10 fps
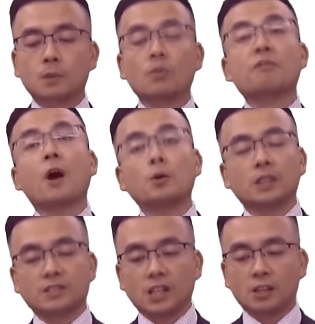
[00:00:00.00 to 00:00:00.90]

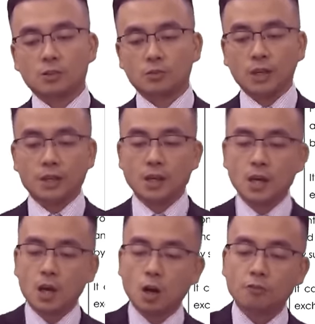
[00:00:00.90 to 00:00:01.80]
withholding tax rate
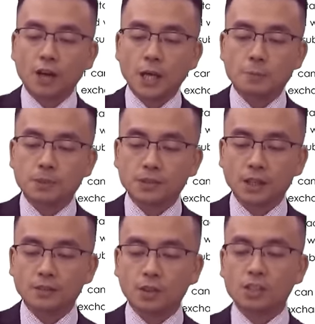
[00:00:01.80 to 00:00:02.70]
of
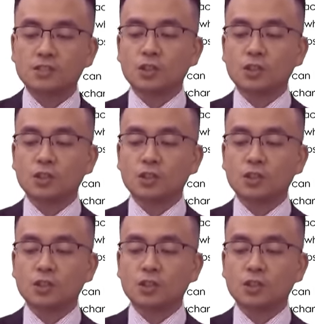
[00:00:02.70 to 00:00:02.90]
8% is